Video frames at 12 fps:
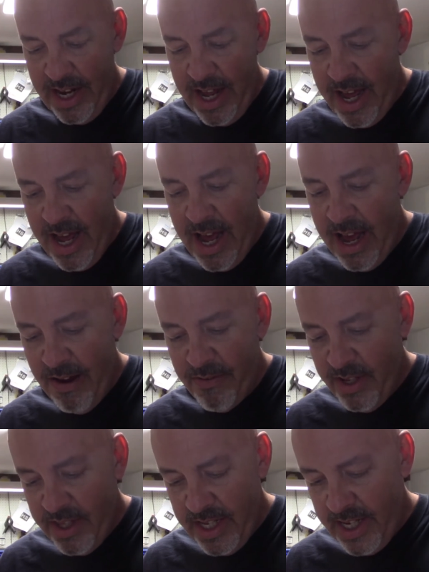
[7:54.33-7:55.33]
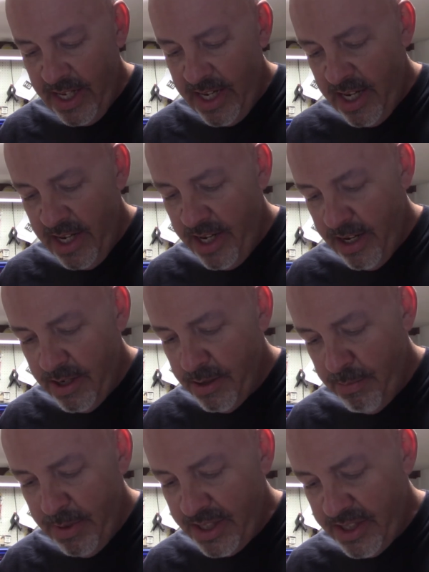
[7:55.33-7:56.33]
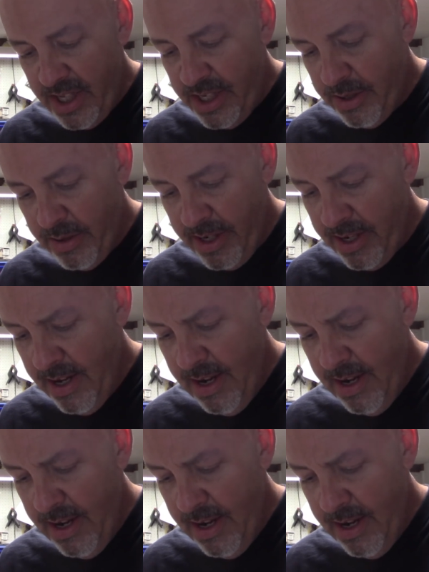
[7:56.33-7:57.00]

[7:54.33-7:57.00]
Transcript: everything in here mixed into it.